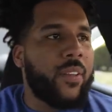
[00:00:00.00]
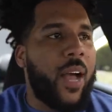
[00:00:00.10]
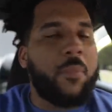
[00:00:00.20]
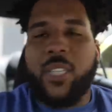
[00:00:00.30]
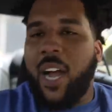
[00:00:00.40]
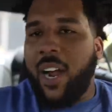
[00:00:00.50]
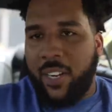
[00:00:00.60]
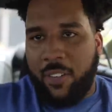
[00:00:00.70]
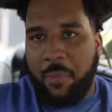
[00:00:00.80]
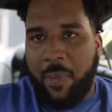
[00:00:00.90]
I'm
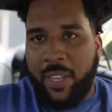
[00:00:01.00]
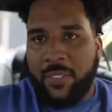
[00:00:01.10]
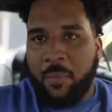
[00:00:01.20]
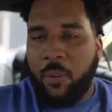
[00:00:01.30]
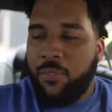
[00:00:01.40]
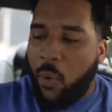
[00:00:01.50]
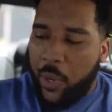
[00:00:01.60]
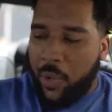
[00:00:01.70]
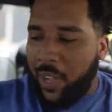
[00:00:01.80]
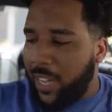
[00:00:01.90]
tired of it, man. Before
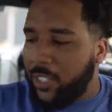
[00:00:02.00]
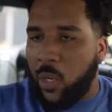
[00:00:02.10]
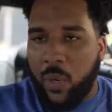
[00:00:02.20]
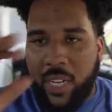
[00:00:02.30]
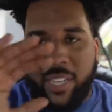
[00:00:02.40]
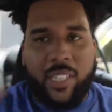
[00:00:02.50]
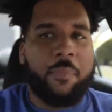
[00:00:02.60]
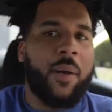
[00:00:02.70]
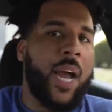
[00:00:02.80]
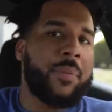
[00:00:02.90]
you guys go cutting the
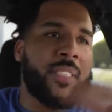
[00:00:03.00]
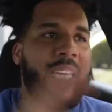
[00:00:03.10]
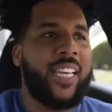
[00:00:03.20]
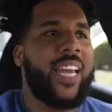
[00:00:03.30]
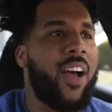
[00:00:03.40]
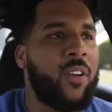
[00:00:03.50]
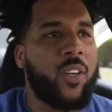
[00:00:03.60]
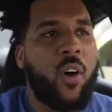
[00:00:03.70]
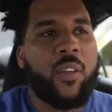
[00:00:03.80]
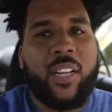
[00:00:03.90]
pipes, decals,
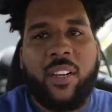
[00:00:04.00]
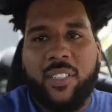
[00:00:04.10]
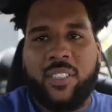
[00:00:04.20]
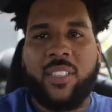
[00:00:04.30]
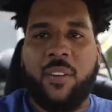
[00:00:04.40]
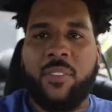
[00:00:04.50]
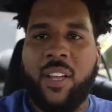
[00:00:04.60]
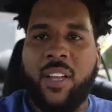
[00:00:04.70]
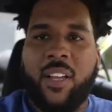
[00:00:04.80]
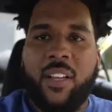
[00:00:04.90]
all that other stuff,
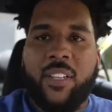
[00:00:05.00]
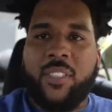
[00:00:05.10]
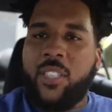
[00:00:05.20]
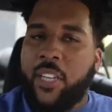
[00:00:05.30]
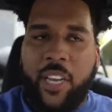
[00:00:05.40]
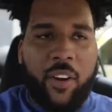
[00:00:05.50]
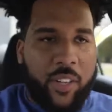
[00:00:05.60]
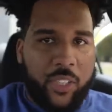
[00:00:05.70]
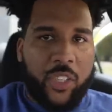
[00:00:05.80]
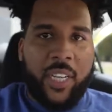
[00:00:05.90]
secure
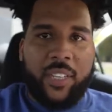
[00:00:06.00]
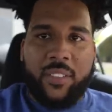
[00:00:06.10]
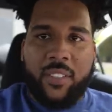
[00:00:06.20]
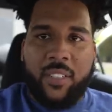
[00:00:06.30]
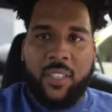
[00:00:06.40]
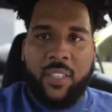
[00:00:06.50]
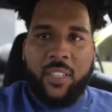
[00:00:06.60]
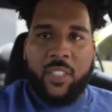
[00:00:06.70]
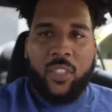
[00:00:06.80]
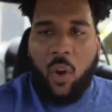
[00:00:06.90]
your shit.
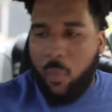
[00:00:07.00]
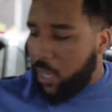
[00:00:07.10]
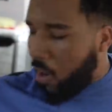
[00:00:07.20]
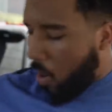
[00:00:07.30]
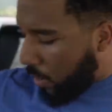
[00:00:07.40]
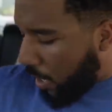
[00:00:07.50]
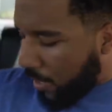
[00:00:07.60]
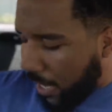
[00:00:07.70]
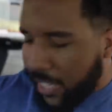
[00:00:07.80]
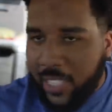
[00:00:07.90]
Start with CarLock.
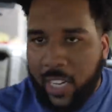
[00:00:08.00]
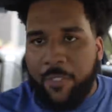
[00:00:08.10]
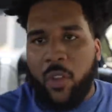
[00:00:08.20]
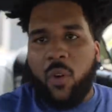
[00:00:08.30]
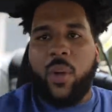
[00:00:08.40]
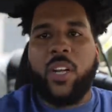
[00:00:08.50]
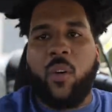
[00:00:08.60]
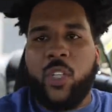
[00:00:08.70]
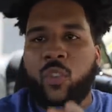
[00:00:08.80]
Like I said, if you don't want to go and